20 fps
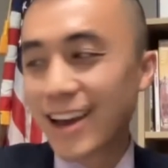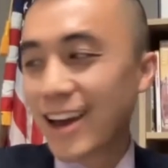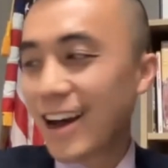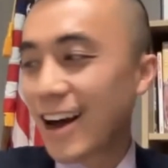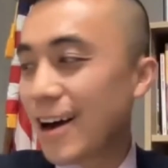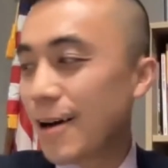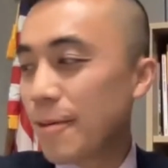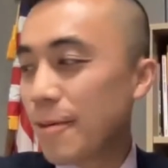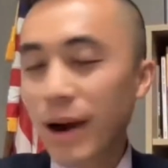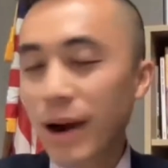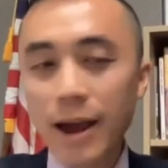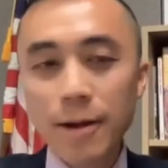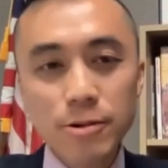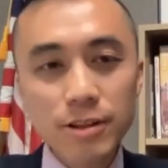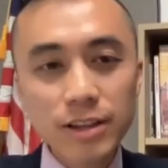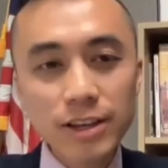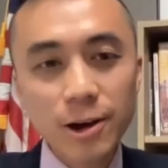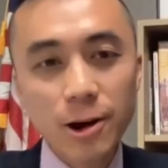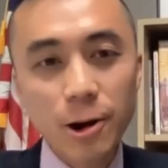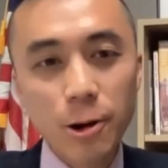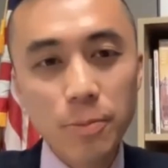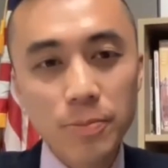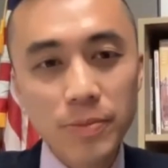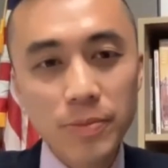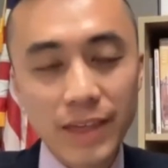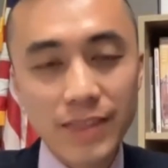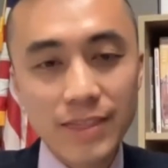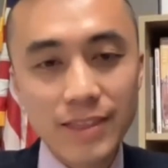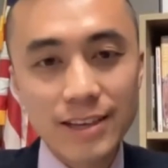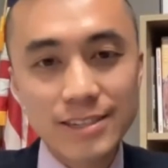But I really hope
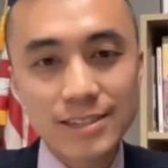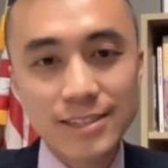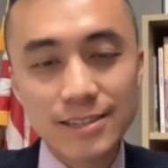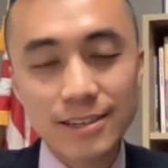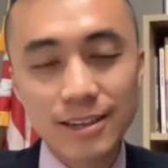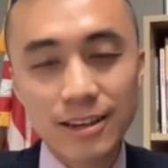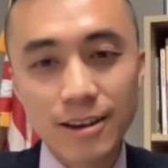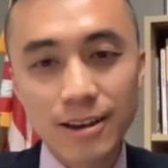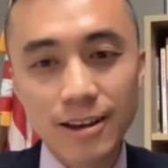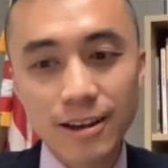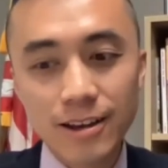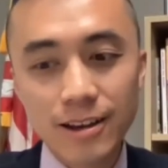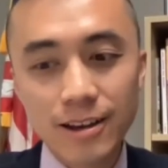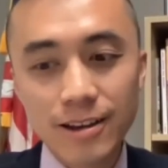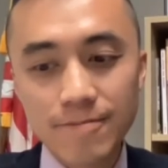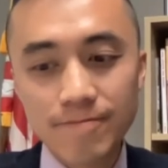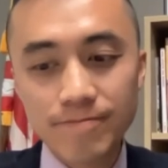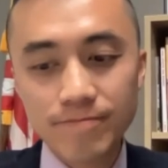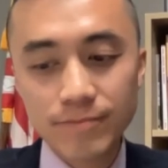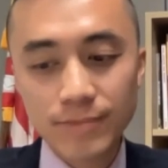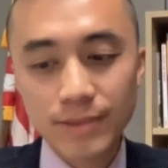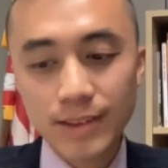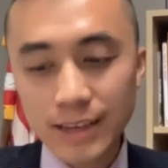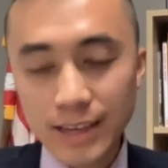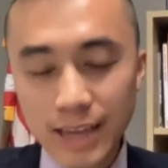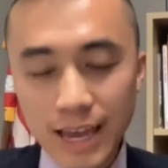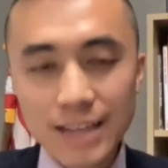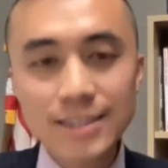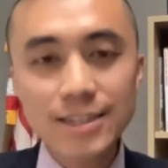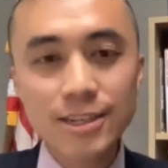that this
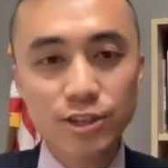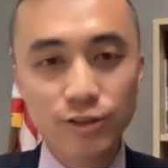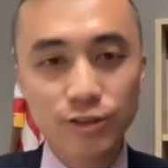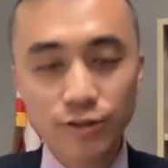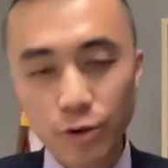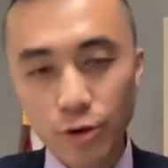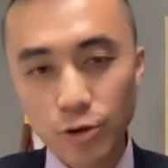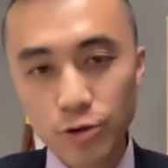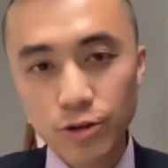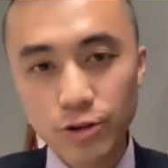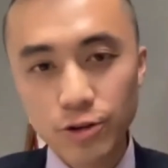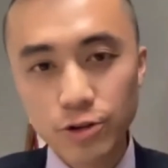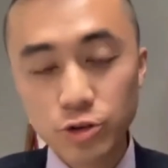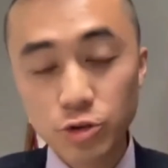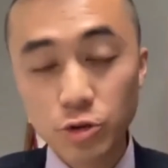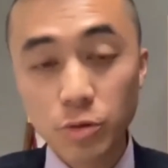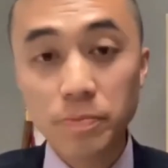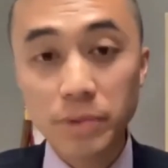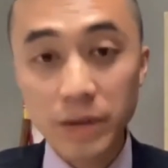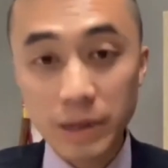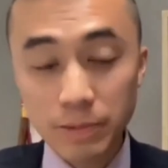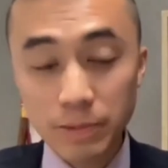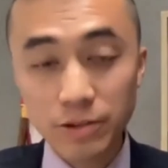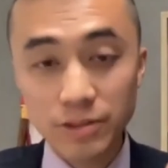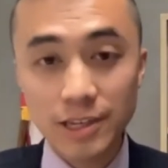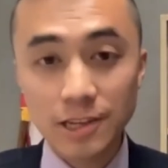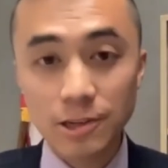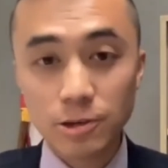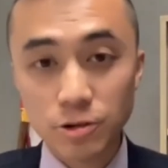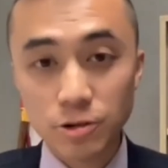gets us further to a
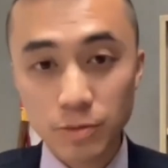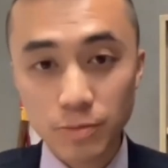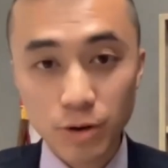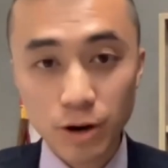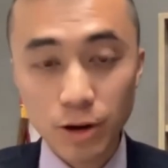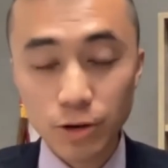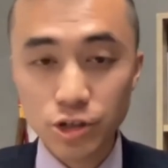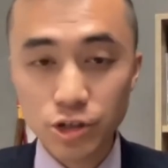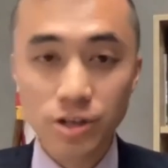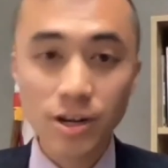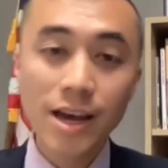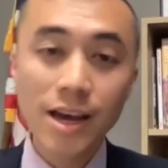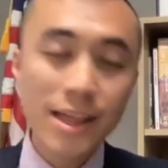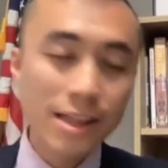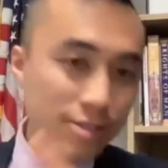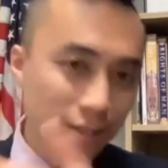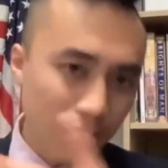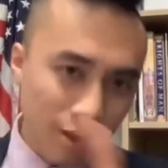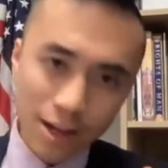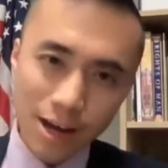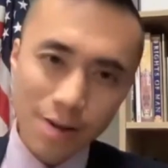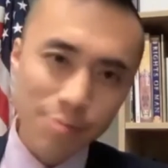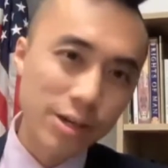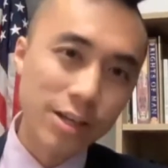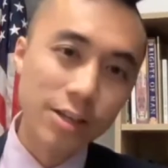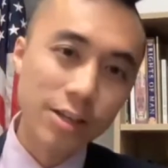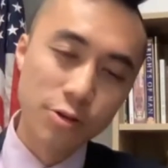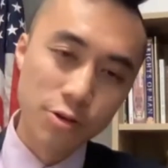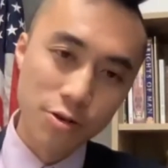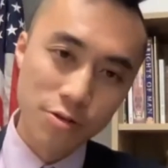people-centered approach. There's a lot we
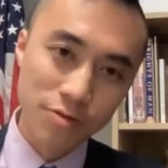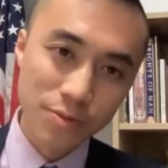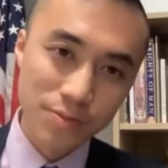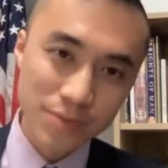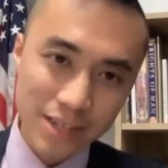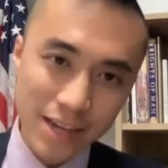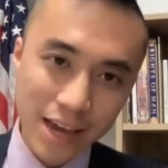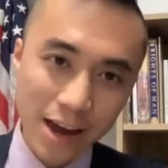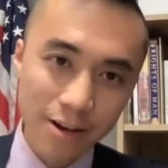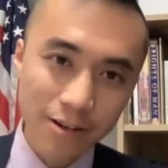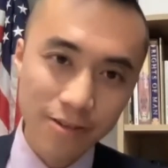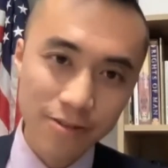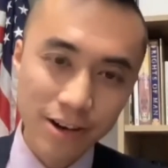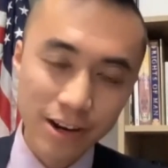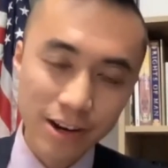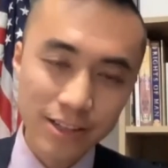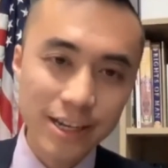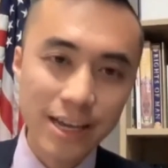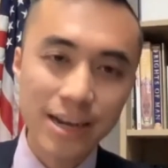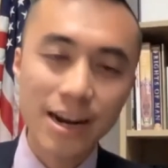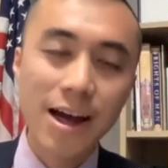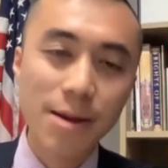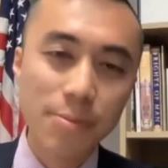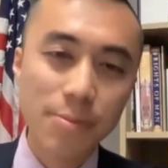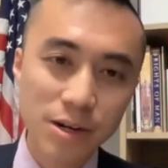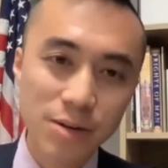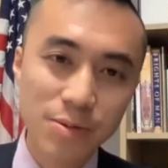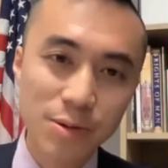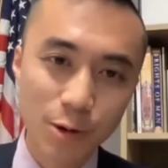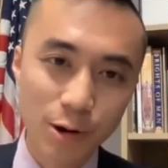can learn from Seattle, frankly, and I'm
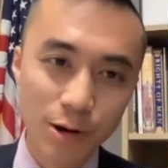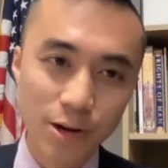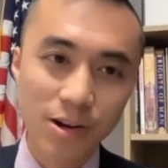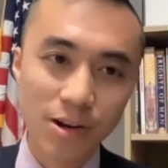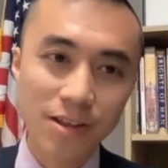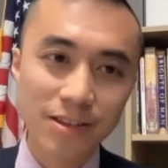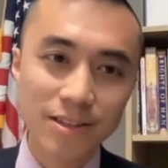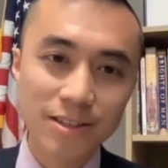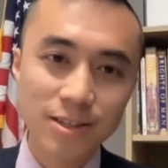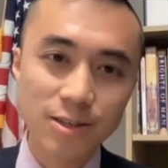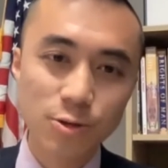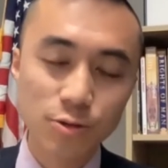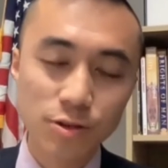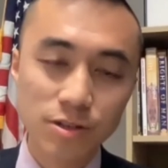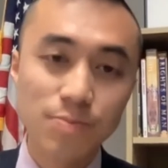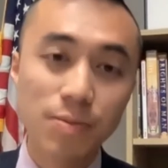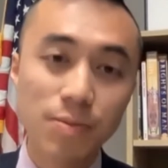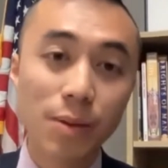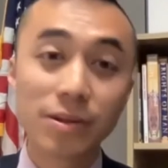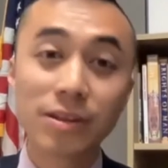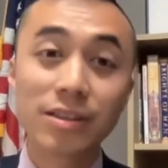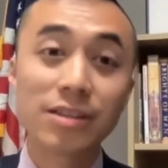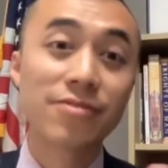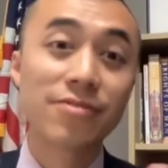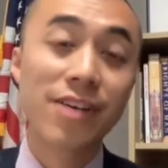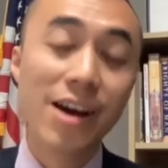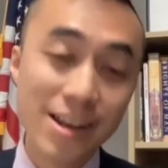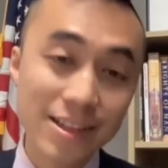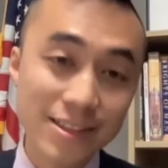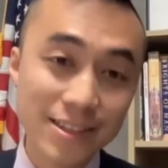gonna be working on this too, is publicly
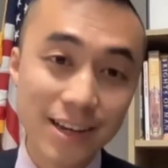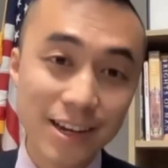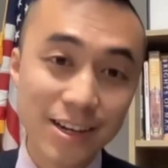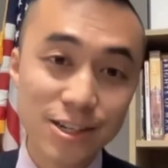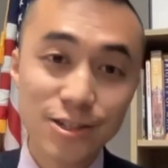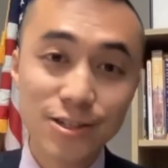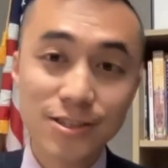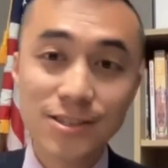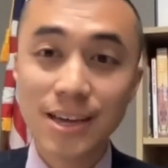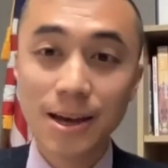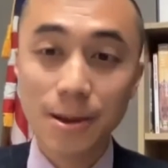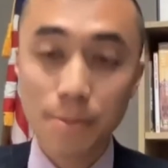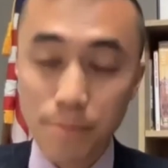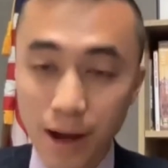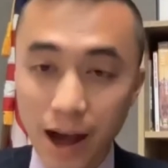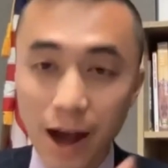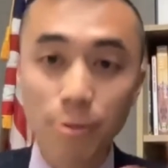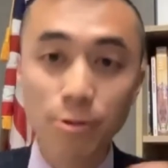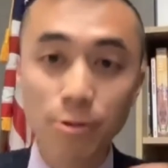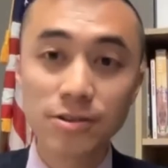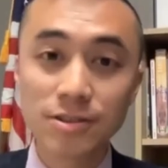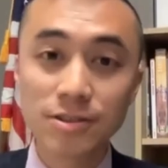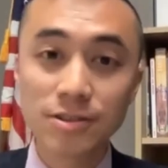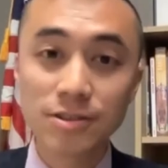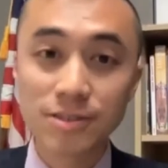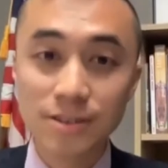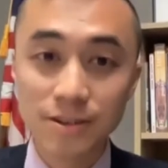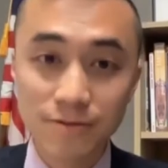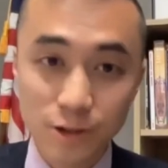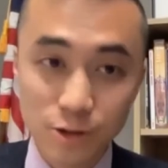financed elections that empowers
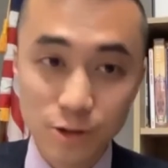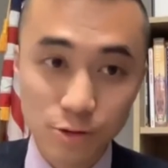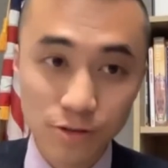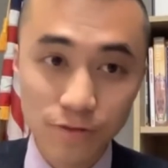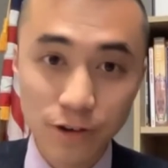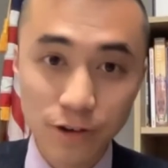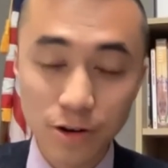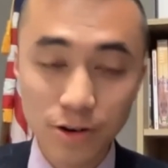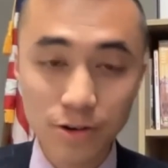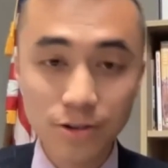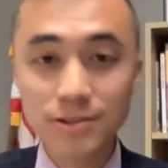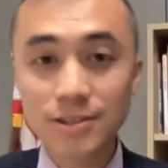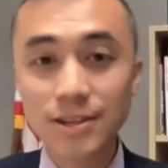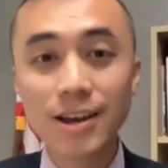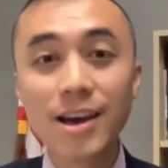individual voters.